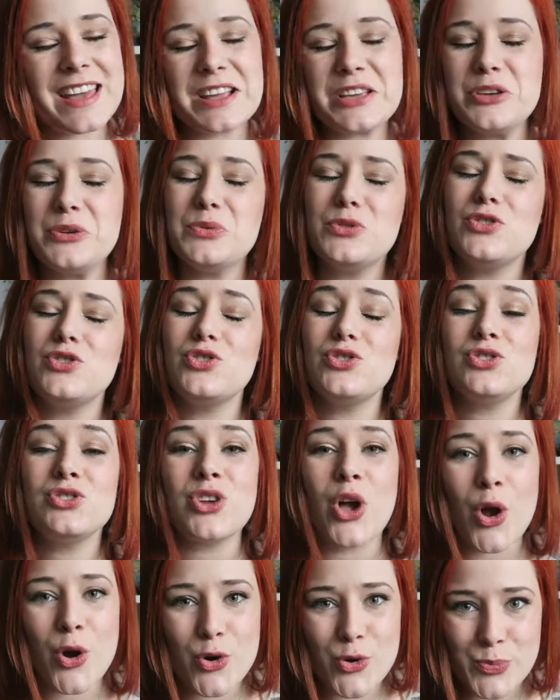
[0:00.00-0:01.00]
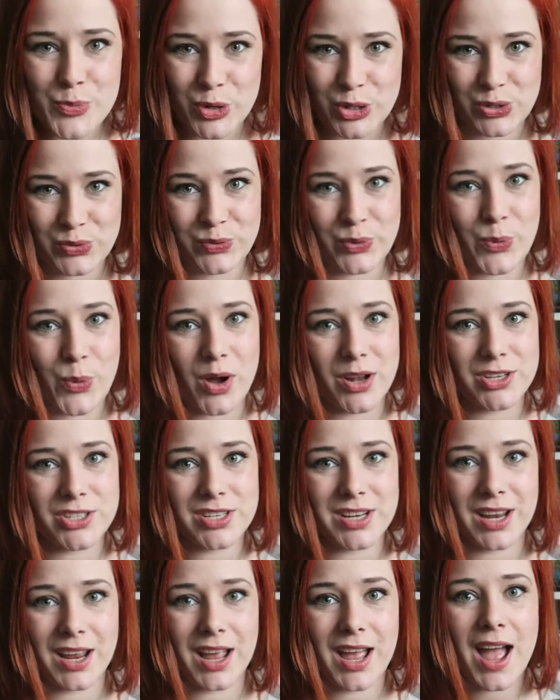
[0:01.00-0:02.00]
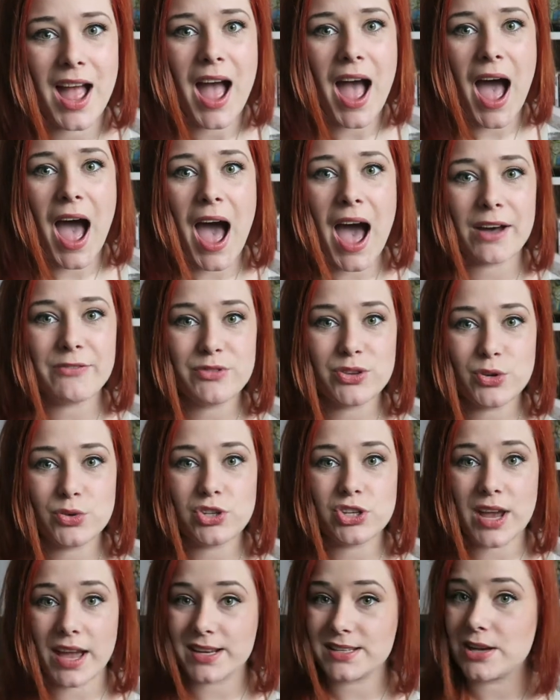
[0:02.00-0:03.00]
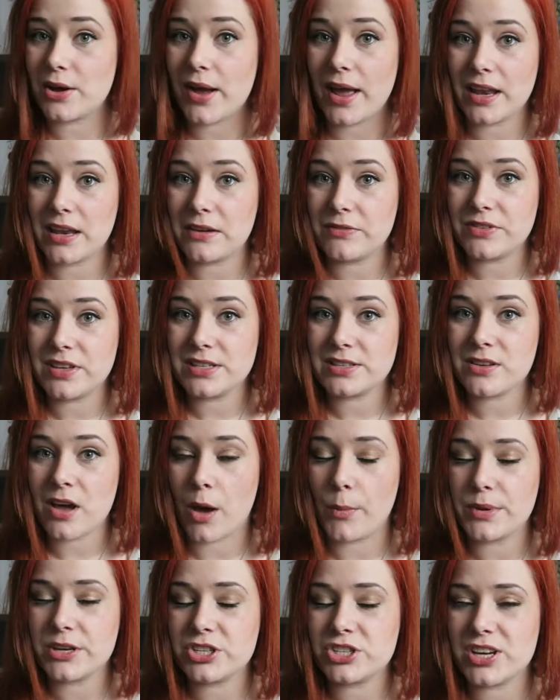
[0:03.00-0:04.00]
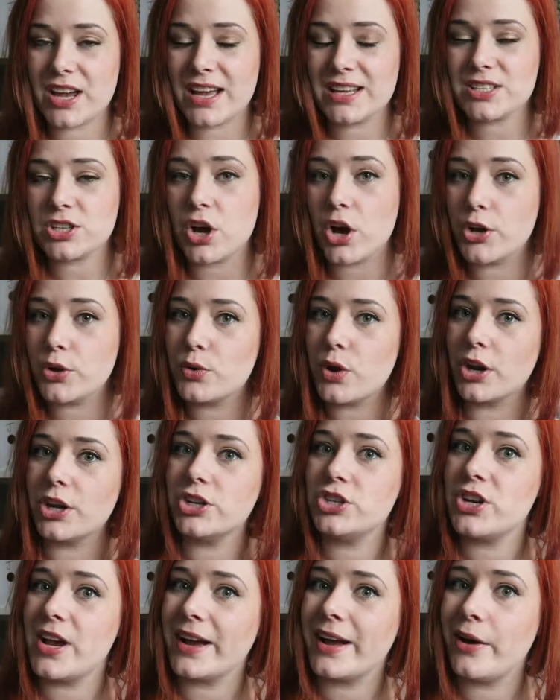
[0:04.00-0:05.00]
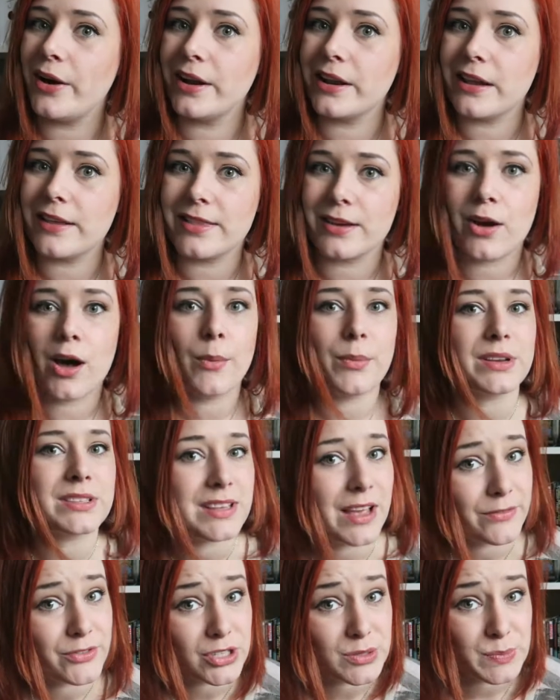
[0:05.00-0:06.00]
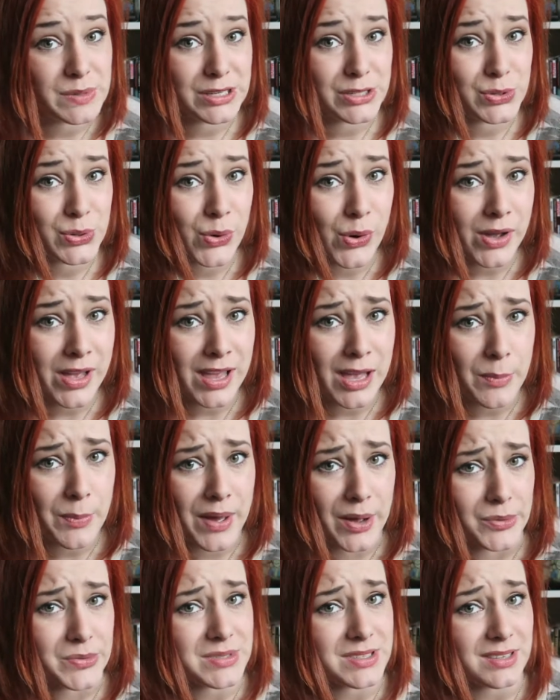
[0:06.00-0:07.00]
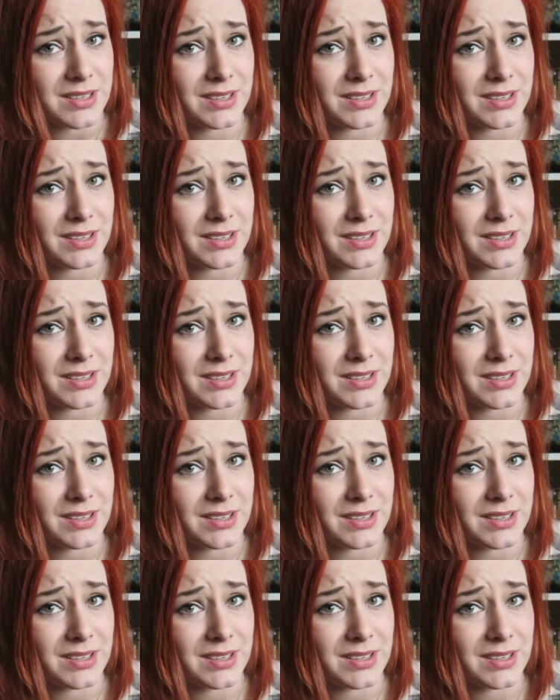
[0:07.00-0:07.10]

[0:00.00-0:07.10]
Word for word: Thank you so much for watching. Have you checked out any of these comics yet? Are you going to check out any of the comics I've just been talking about?